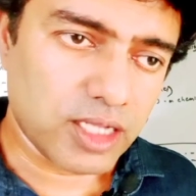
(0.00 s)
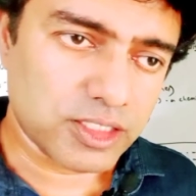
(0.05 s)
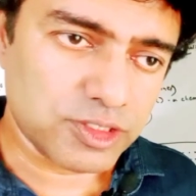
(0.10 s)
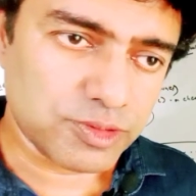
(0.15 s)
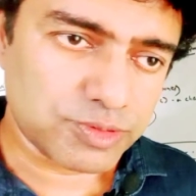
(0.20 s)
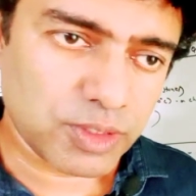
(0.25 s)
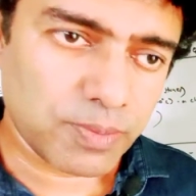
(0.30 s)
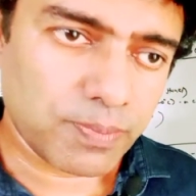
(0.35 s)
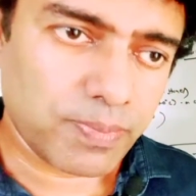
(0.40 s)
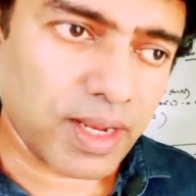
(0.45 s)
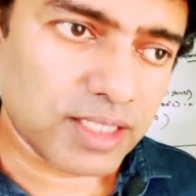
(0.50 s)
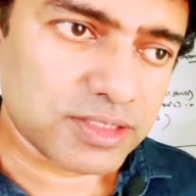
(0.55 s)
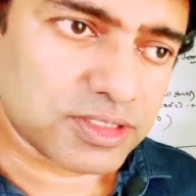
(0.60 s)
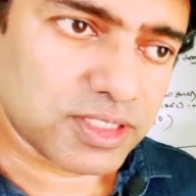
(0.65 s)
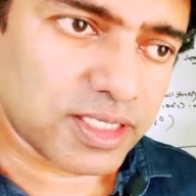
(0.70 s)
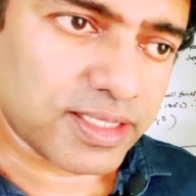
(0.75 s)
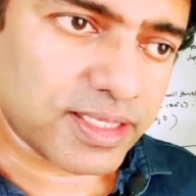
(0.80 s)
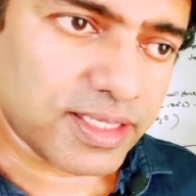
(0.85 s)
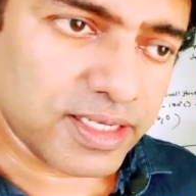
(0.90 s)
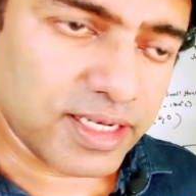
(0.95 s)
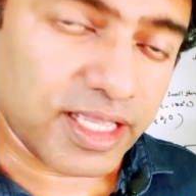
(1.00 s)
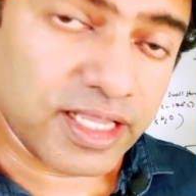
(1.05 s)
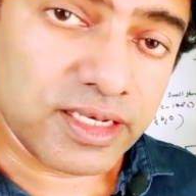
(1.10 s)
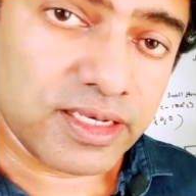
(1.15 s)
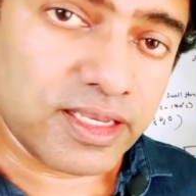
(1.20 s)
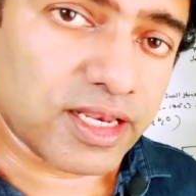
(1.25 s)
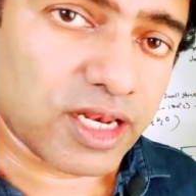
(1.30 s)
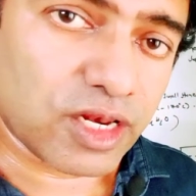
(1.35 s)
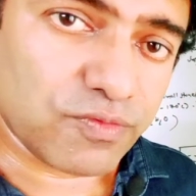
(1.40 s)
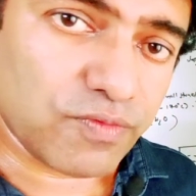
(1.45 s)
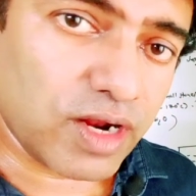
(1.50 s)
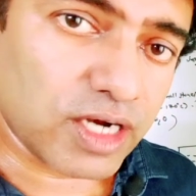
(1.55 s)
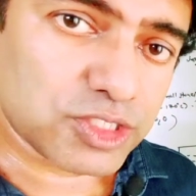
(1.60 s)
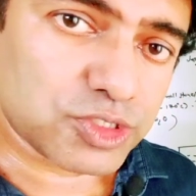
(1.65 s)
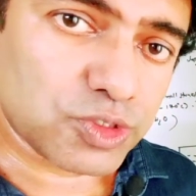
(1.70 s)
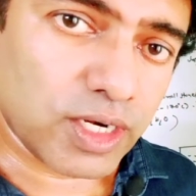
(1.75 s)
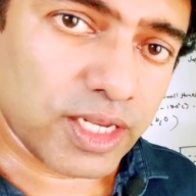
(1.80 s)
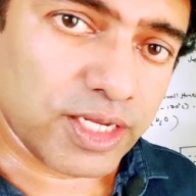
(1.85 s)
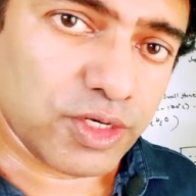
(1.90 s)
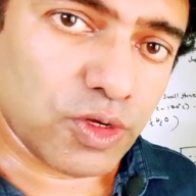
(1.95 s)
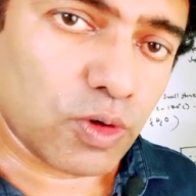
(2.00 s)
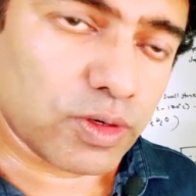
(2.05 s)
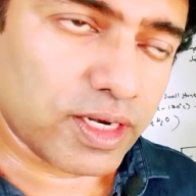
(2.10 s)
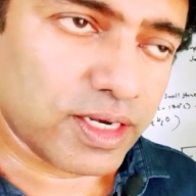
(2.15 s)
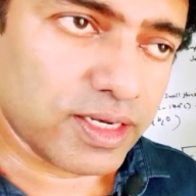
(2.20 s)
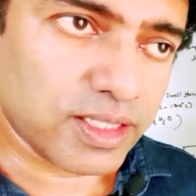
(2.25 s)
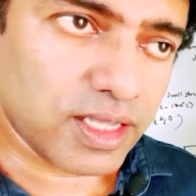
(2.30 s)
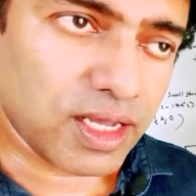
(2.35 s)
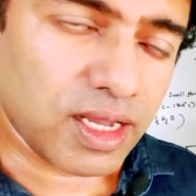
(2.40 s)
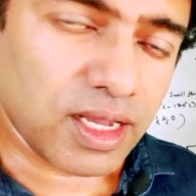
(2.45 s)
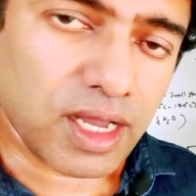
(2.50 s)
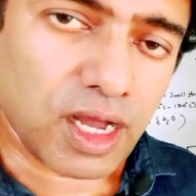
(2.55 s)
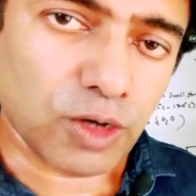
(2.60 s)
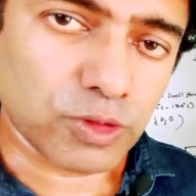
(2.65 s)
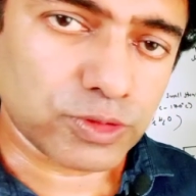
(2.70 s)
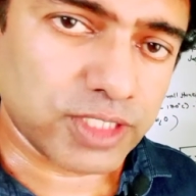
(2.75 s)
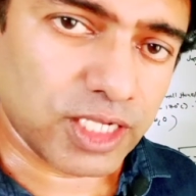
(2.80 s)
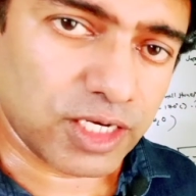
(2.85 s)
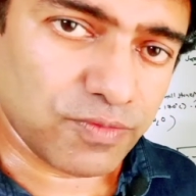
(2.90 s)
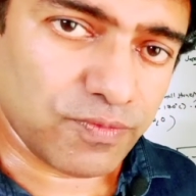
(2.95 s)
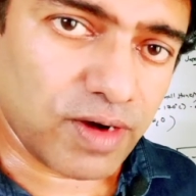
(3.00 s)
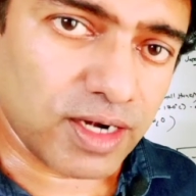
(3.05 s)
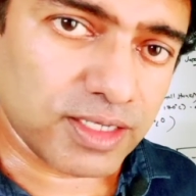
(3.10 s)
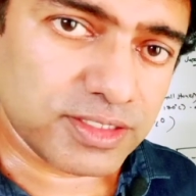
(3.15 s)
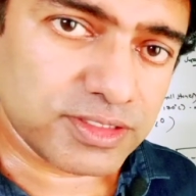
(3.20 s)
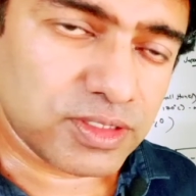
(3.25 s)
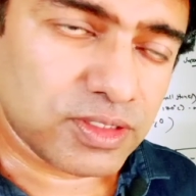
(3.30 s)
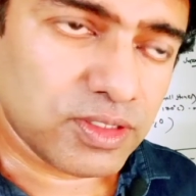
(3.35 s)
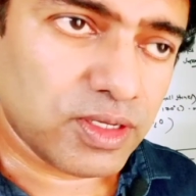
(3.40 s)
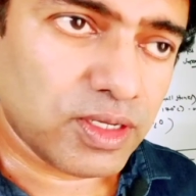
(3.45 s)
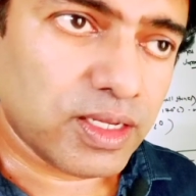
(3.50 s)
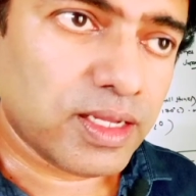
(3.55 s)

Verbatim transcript: gypsum plastering in interior wards only, not in the outside wards,